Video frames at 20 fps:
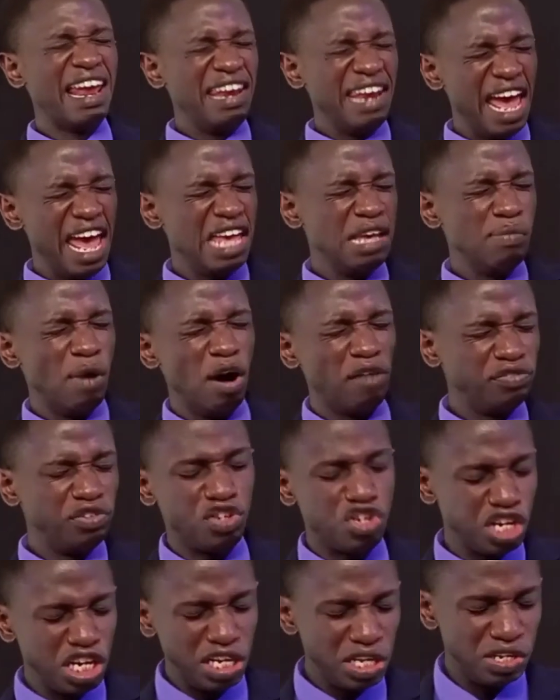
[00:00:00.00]
the name
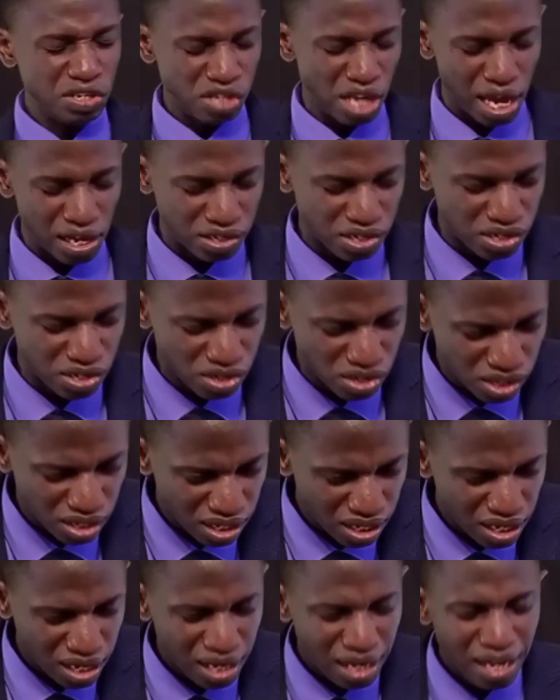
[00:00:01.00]
of Jesus.
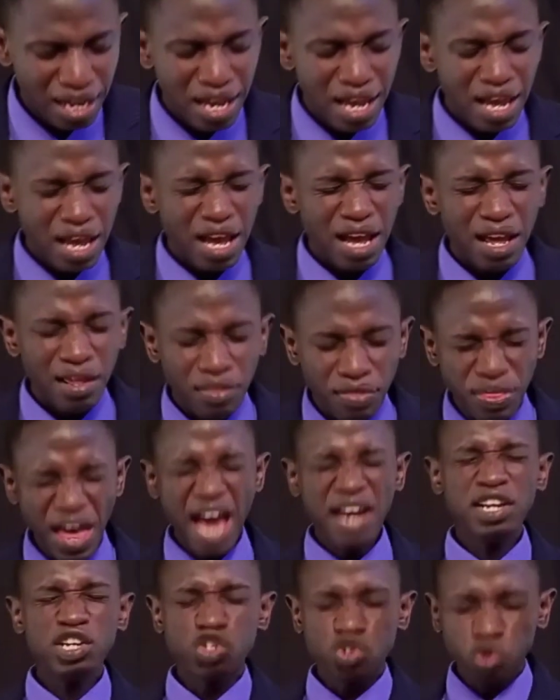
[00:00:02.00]

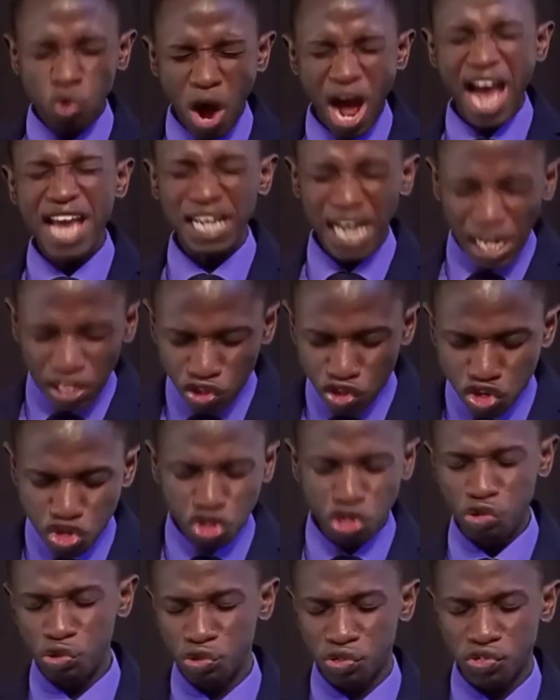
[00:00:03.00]
That is why I
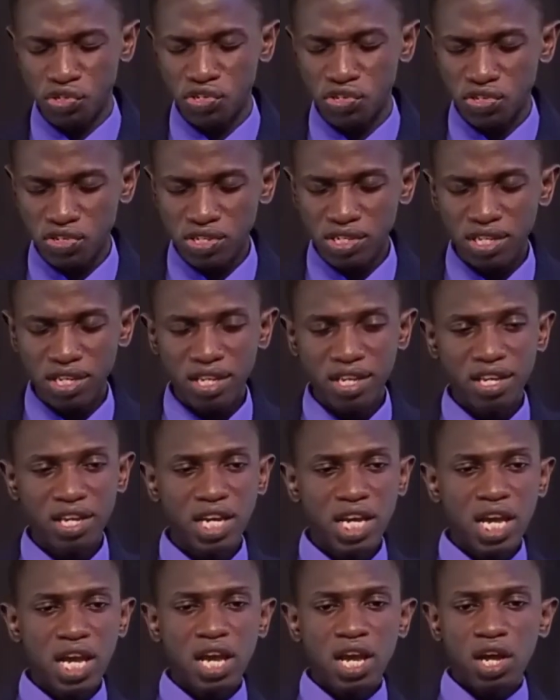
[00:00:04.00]
choose
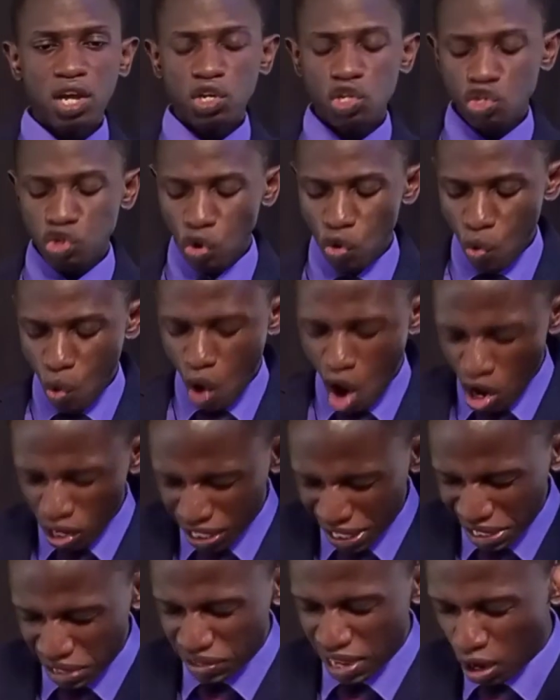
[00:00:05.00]
to
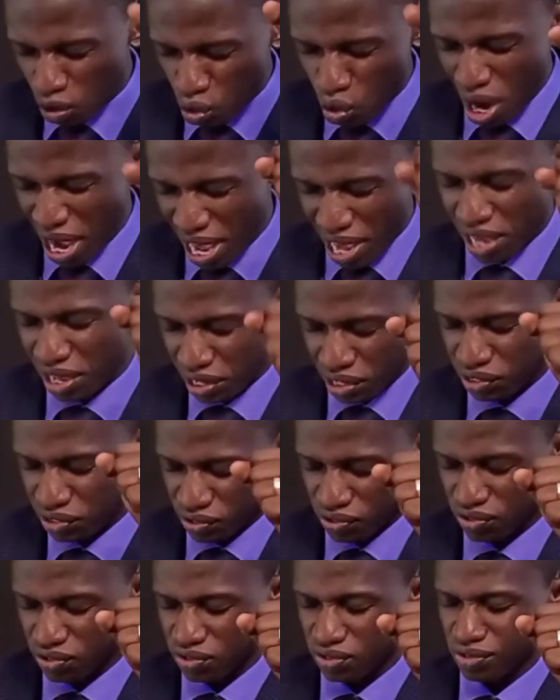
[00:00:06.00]
walk in the
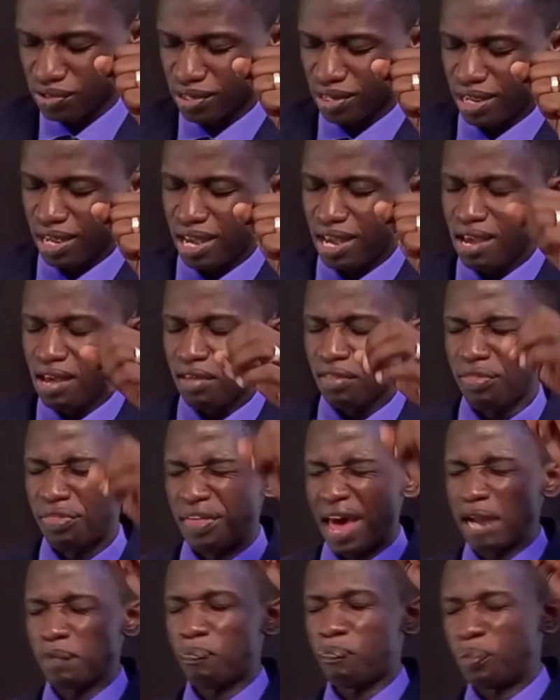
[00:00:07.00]
ways
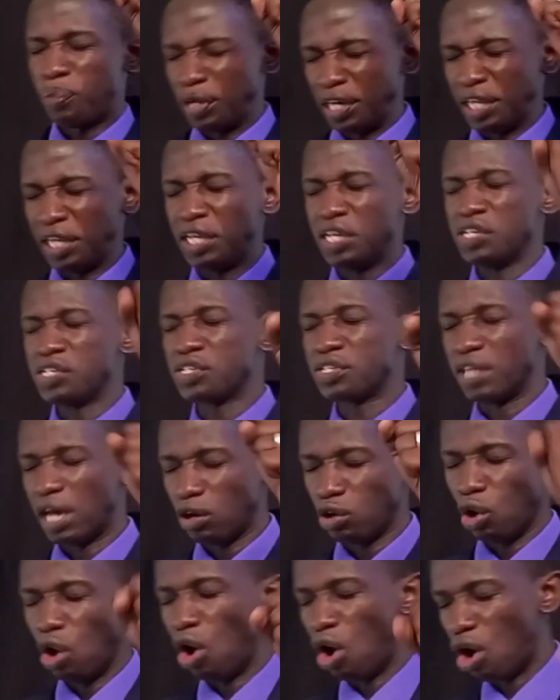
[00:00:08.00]
that please
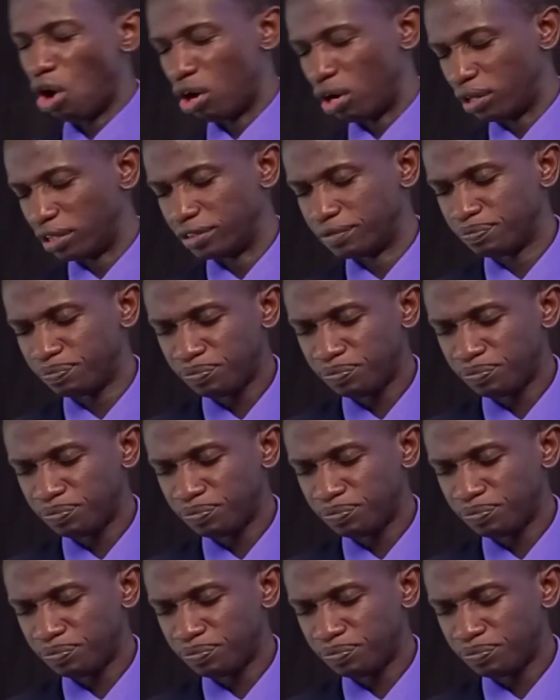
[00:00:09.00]
the Lord.